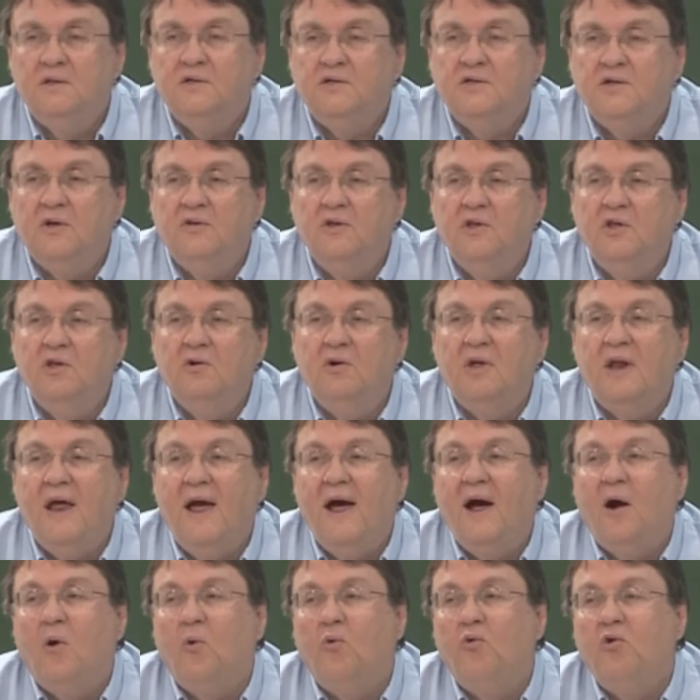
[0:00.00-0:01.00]
so that you could
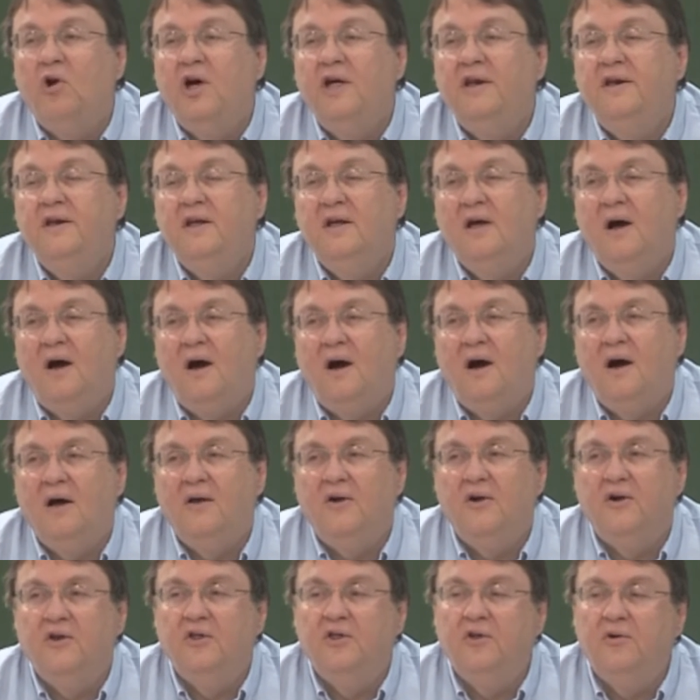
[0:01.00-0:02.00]
outrun
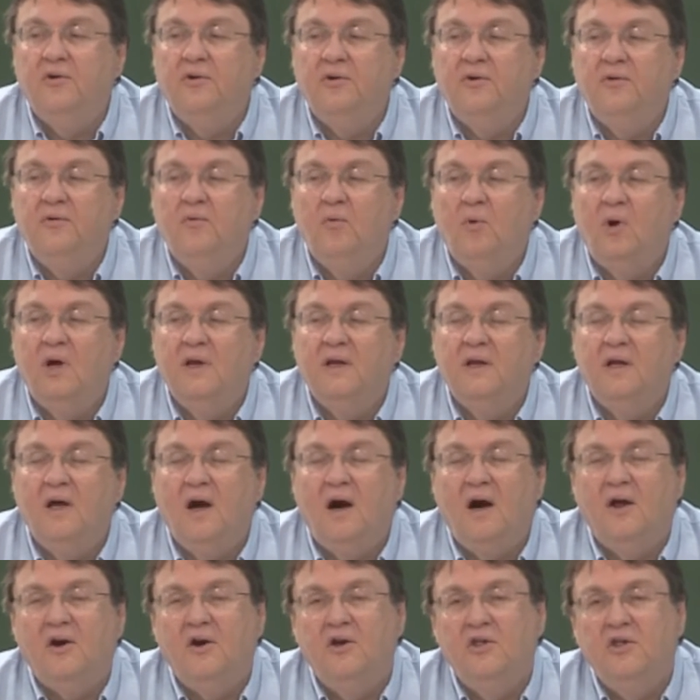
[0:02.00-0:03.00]
God, or you
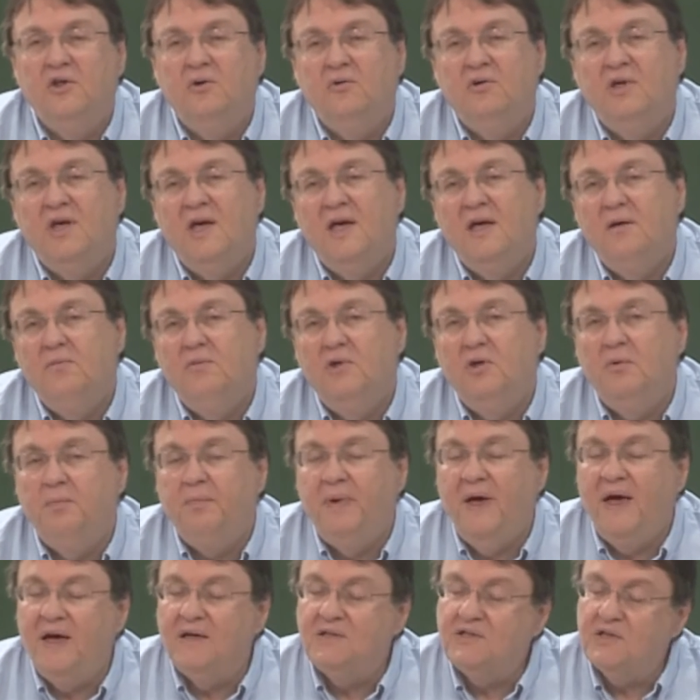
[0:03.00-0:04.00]

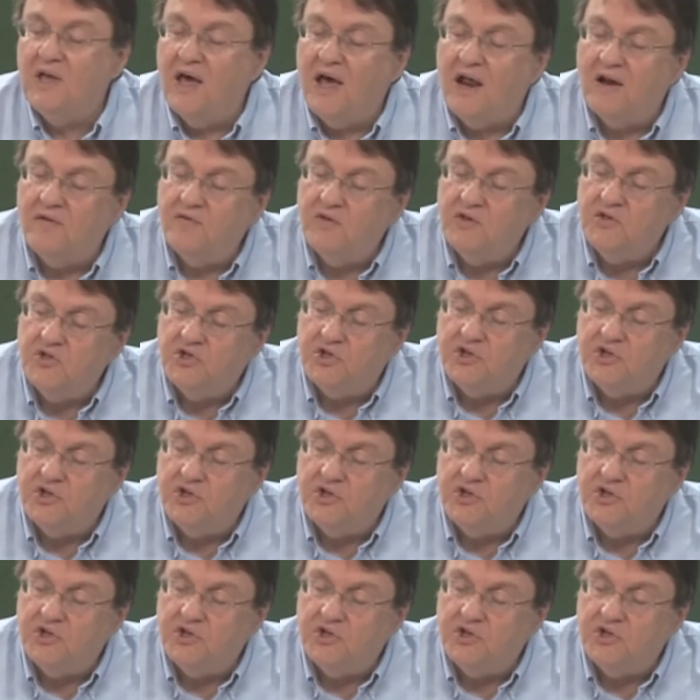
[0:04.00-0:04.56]
passed out of the